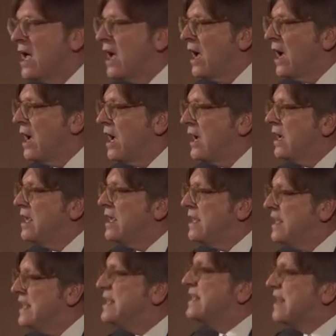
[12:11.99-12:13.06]

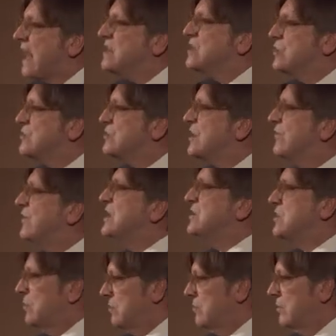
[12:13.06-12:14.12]
he can use a
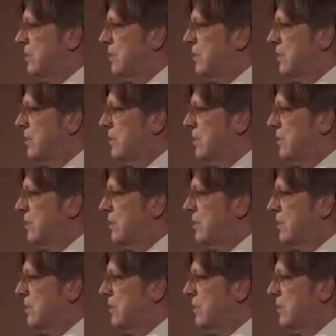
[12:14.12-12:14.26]
veto.